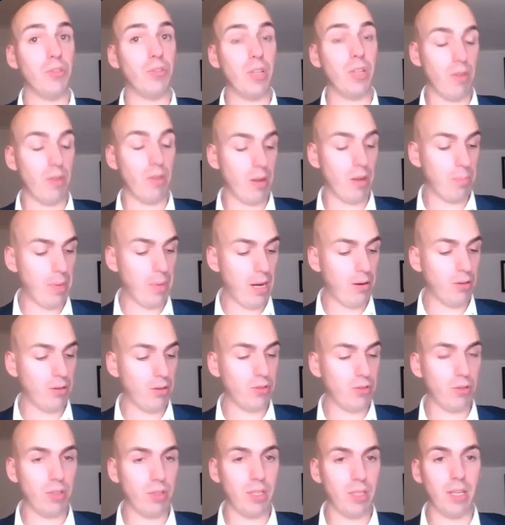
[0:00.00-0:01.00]
generated power.
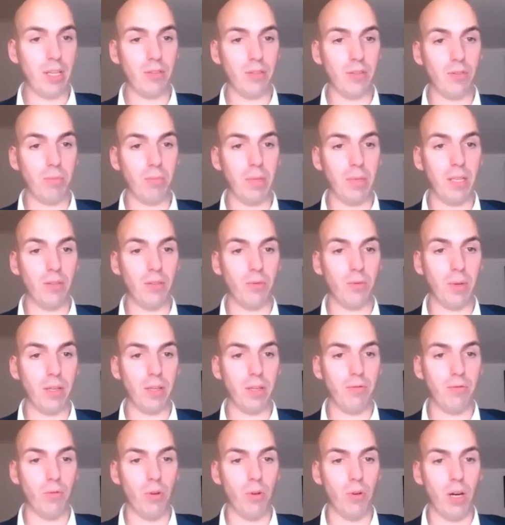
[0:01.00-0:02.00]
So this has to be
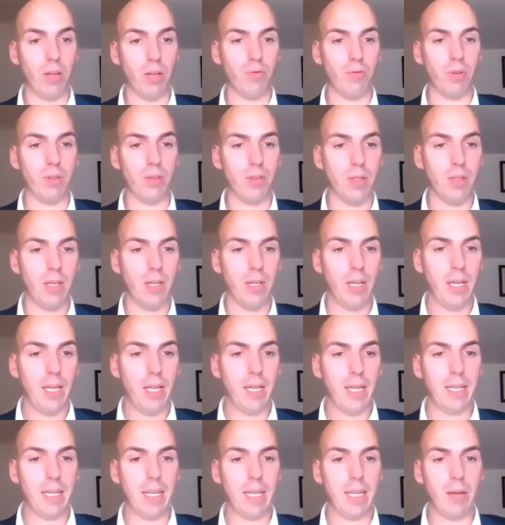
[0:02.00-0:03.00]
2400,
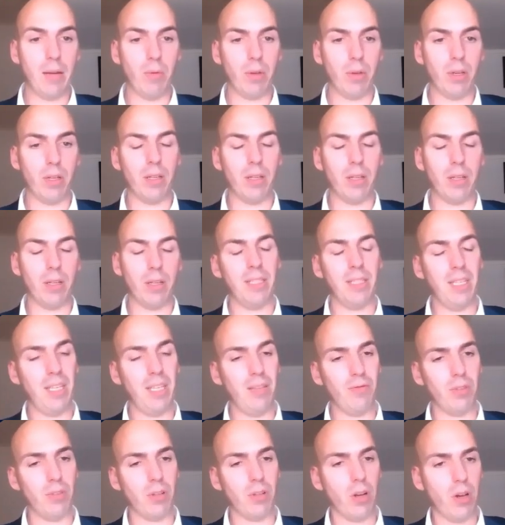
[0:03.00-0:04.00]
and then we're gonna
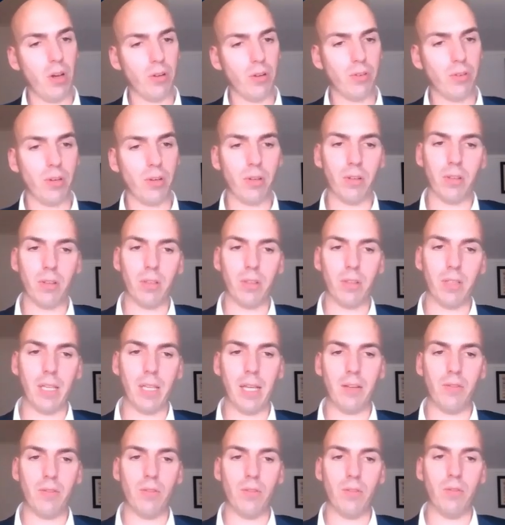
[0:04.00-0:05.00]
even closer
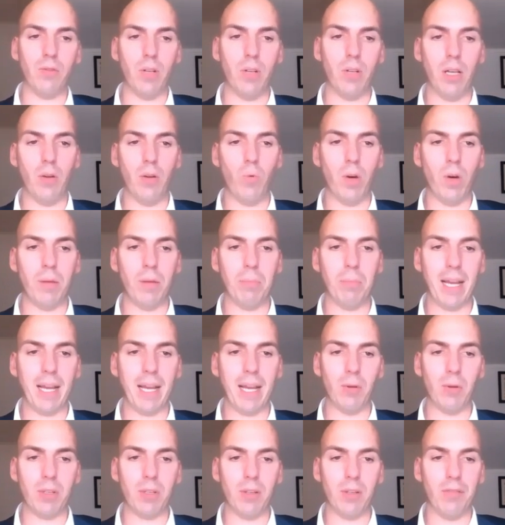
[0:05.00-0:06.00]
get to 1
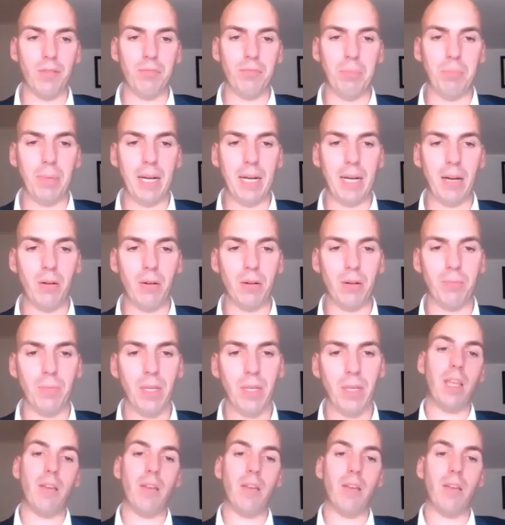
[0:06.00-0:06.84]
megawatt of power.